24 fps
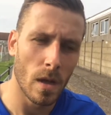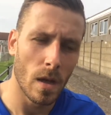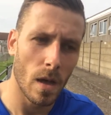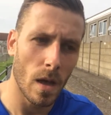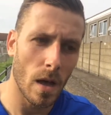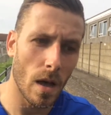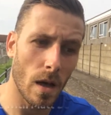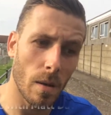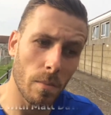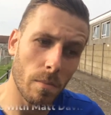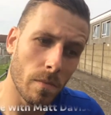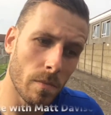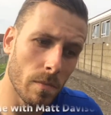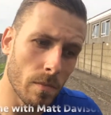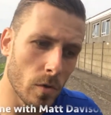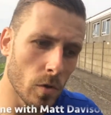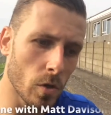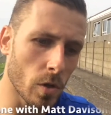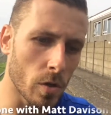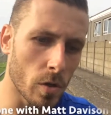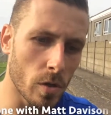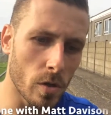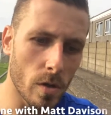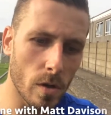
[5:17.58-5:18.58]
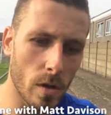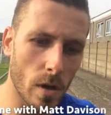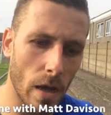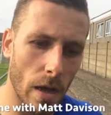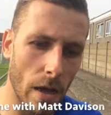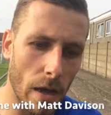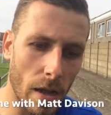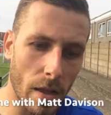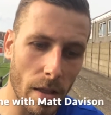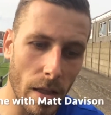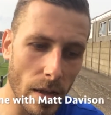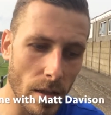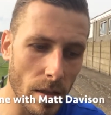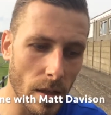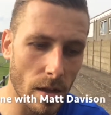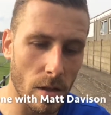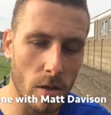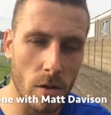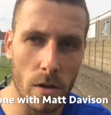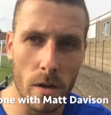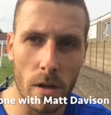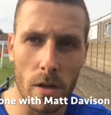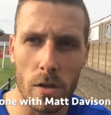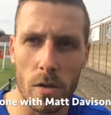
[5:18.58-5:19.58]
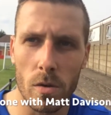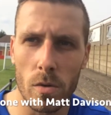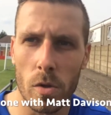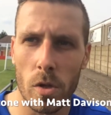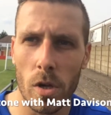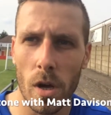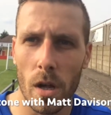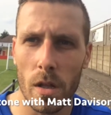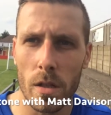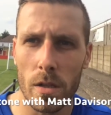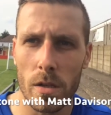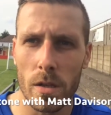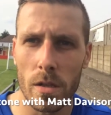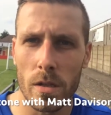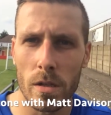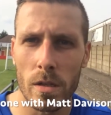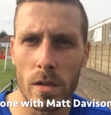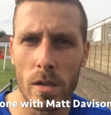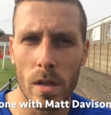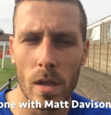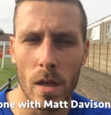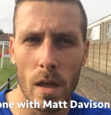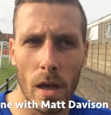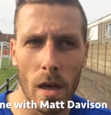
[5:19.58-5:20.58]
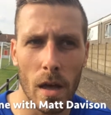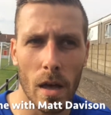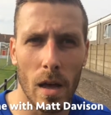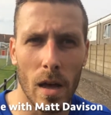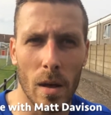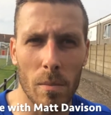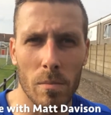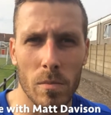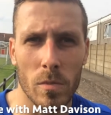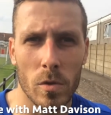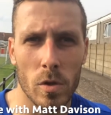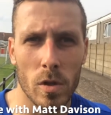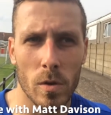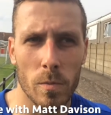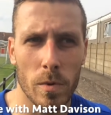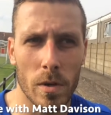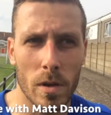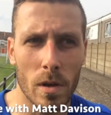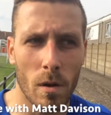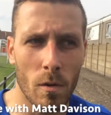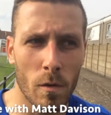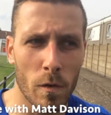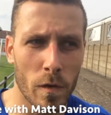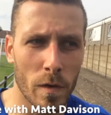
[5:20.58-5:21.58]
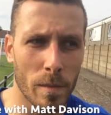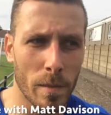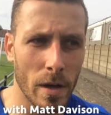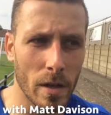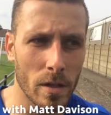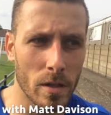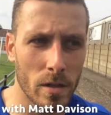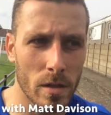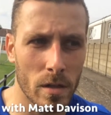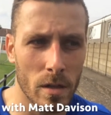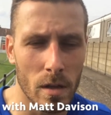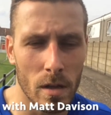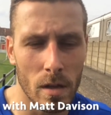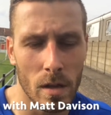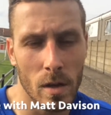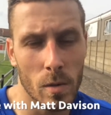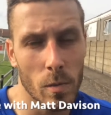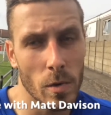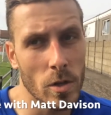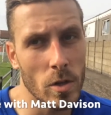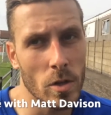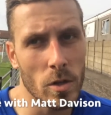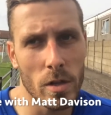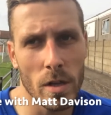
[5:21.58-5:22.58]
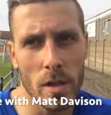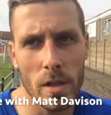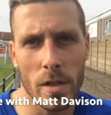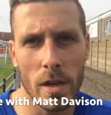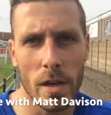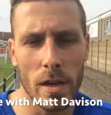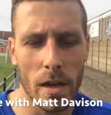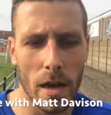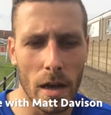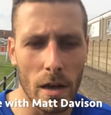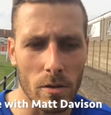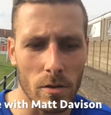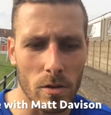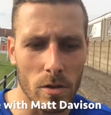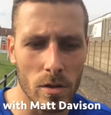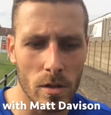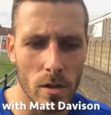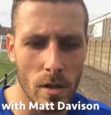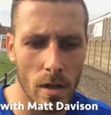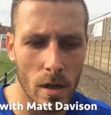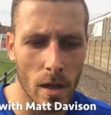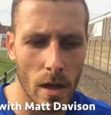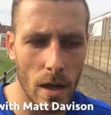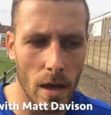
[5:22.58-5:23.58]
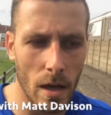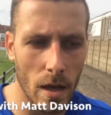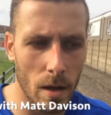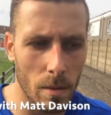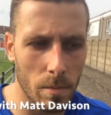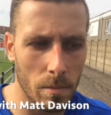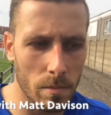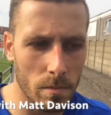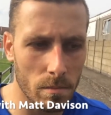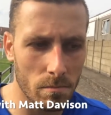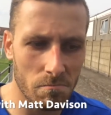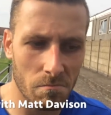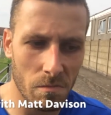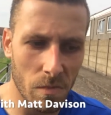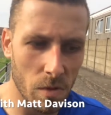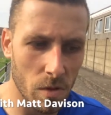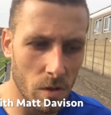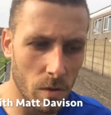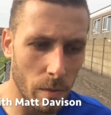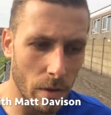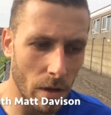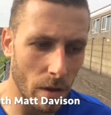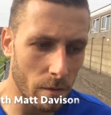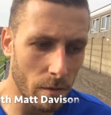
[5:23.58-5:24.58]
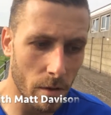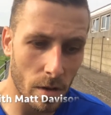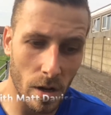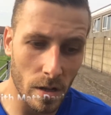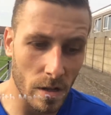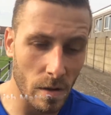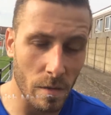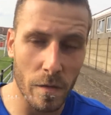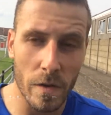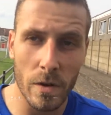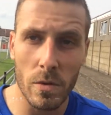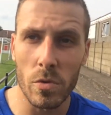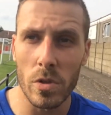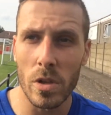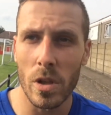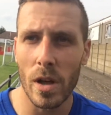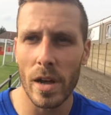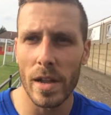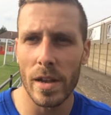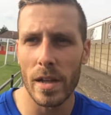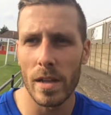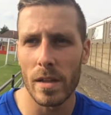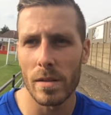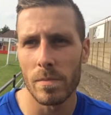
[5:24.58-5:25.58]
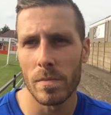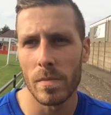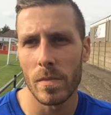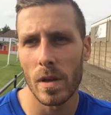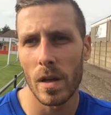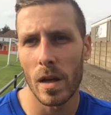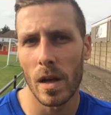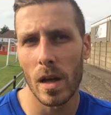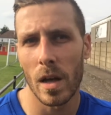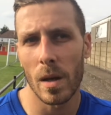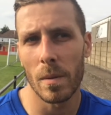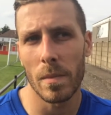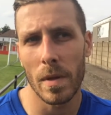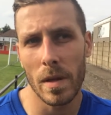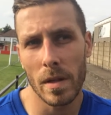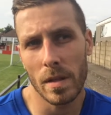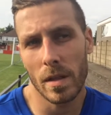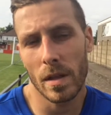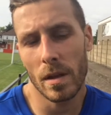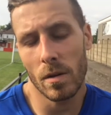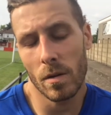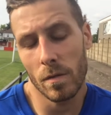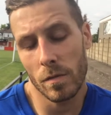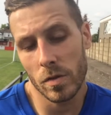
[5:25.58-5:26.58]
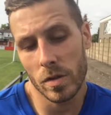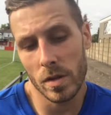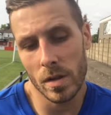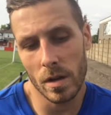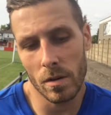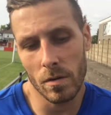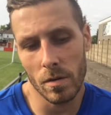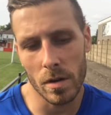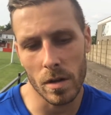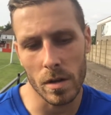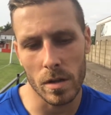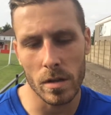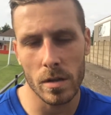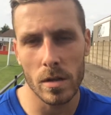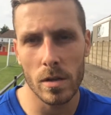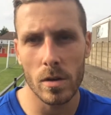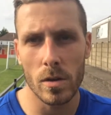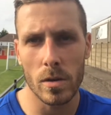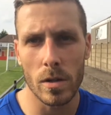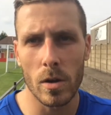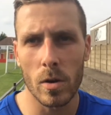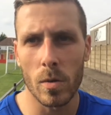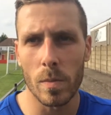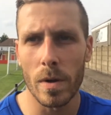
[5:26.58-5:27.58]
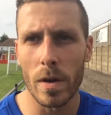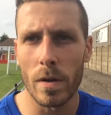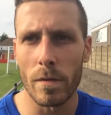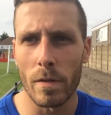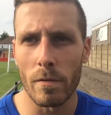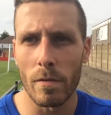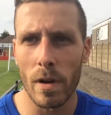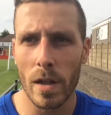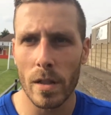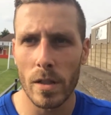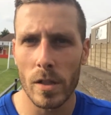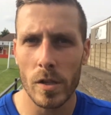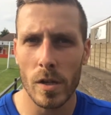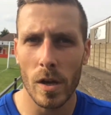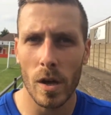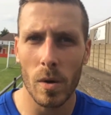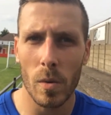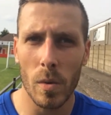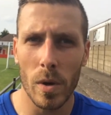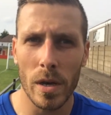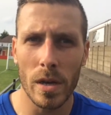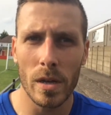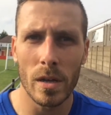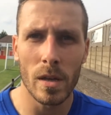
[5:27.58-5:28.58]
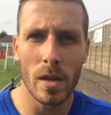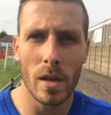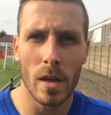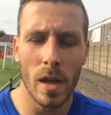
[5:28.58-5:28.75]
They took their 2 chances, sloppy goals from us, and we just didn't take ours. I don't think there was a lot in it. Obviously, they're on a good little bit of a run, so are we.